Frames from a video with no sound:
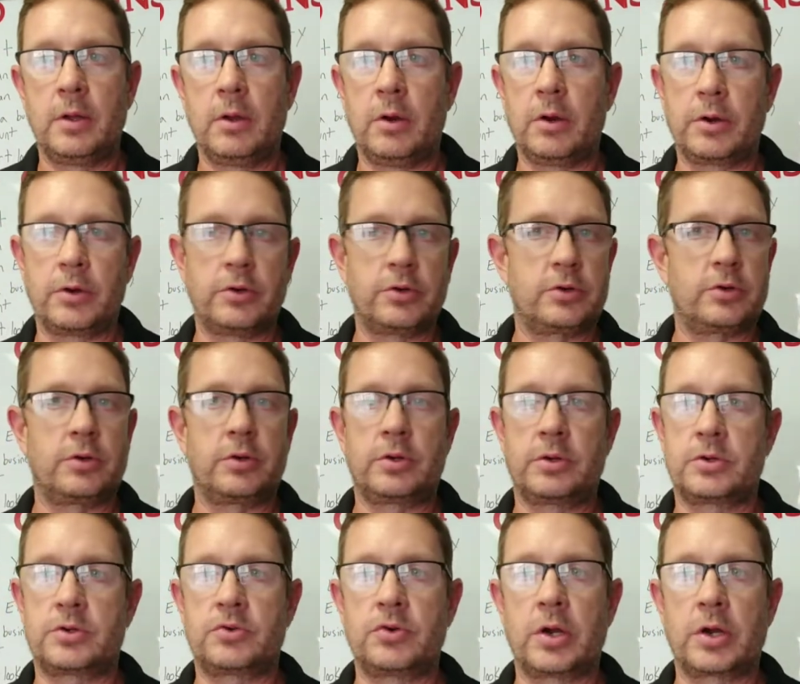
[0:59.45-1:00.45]
or
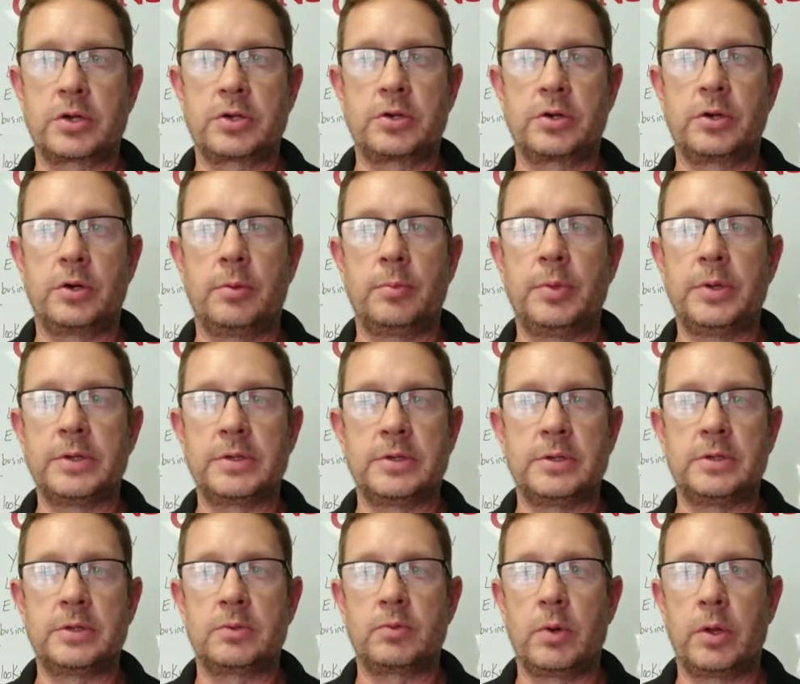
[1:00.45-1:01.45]
structure your
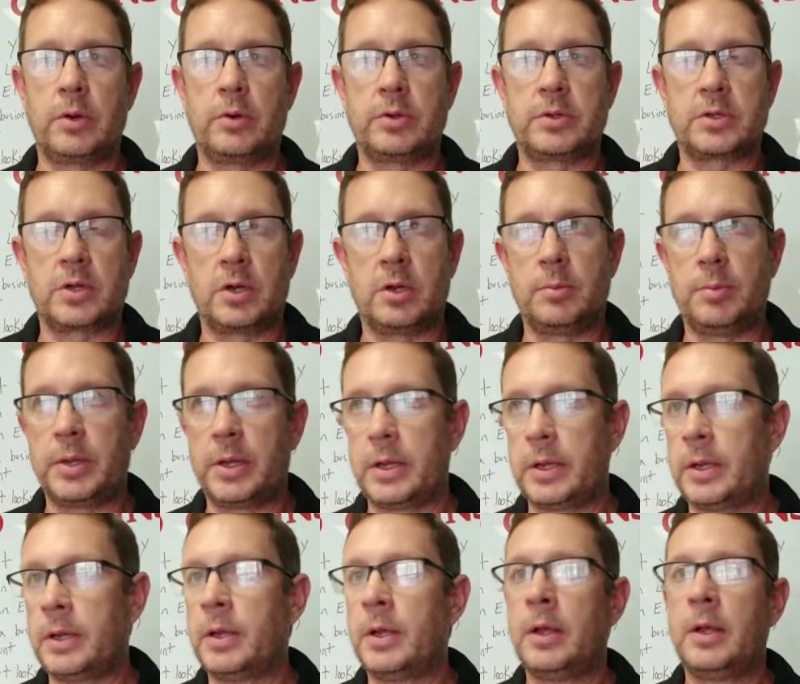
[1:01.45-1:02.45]
business, whether it's going to
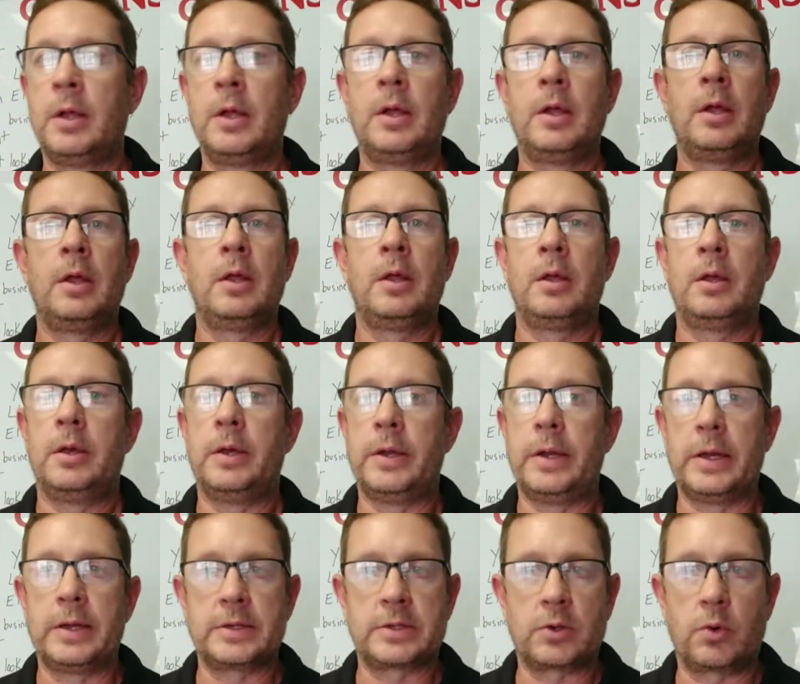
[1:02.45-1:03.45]
be an
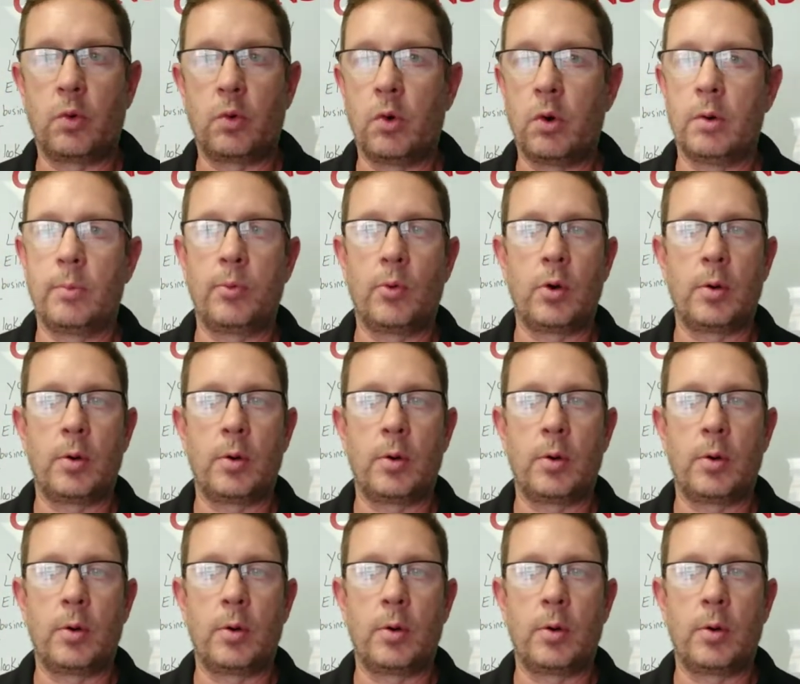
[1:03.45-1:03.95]
S corp or